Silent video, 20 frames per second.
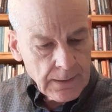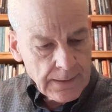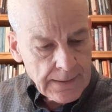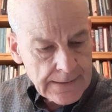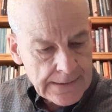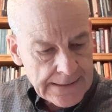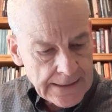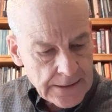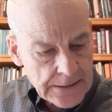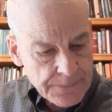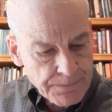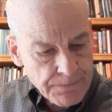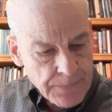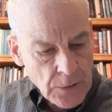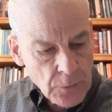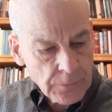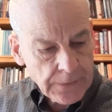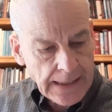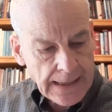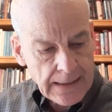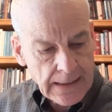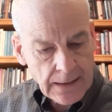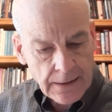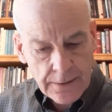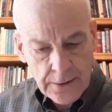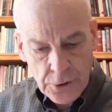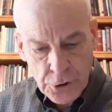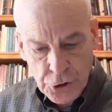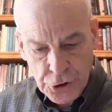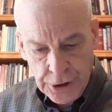since mutating
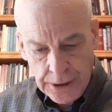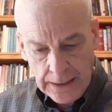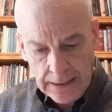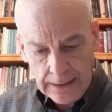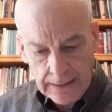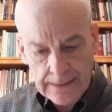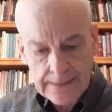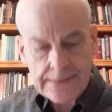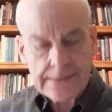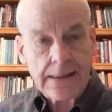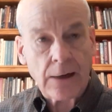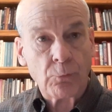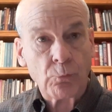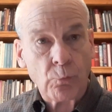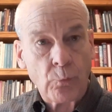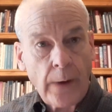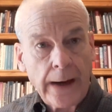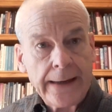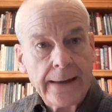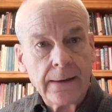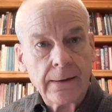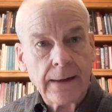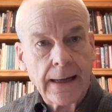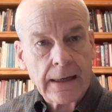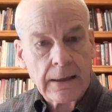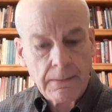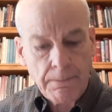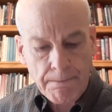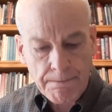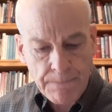the genes that
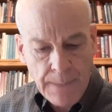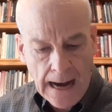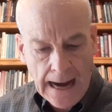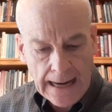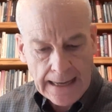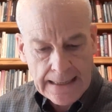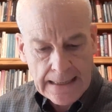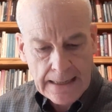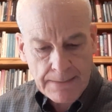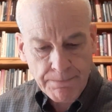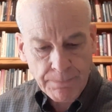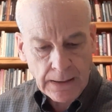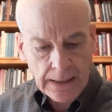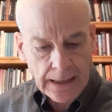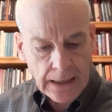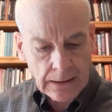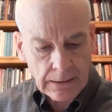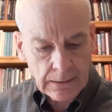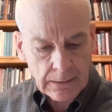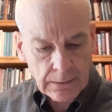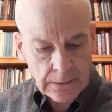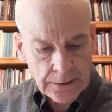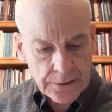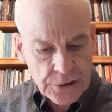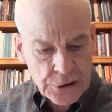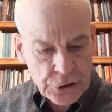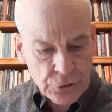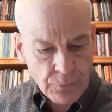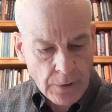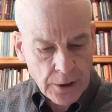regulate body plan
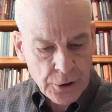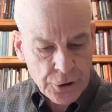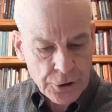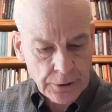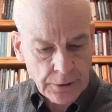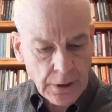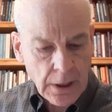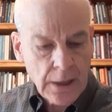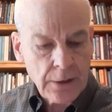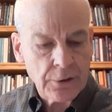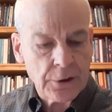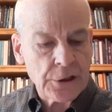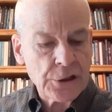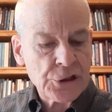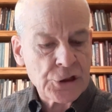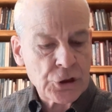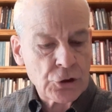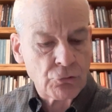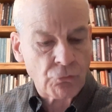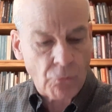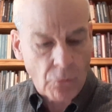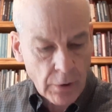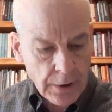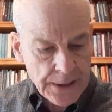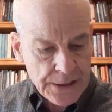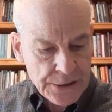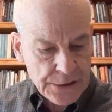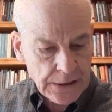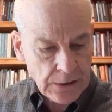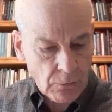construction
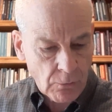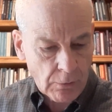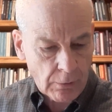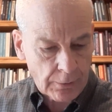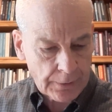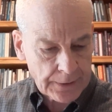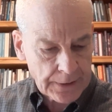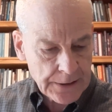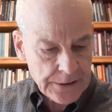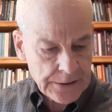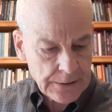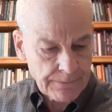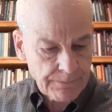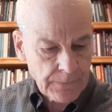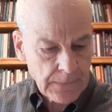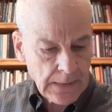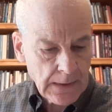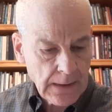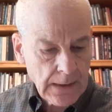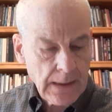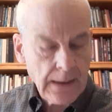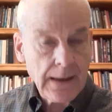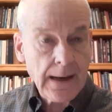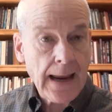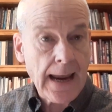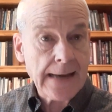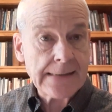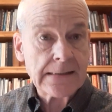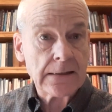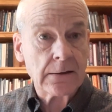destroys the organism
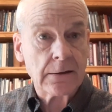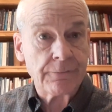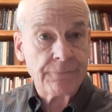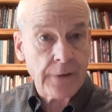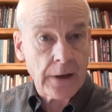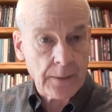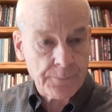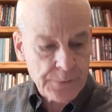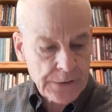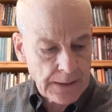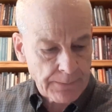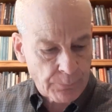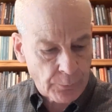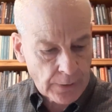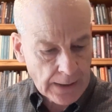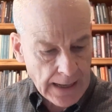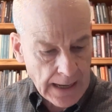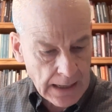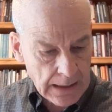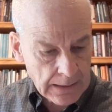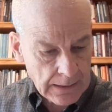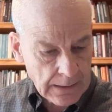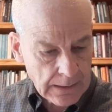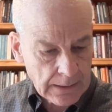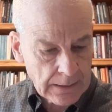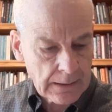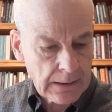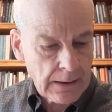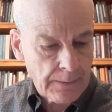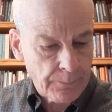as it develops
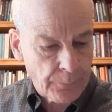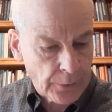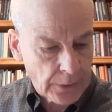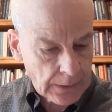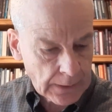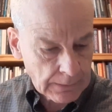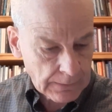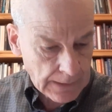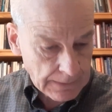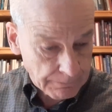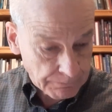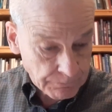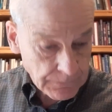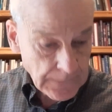embryonically,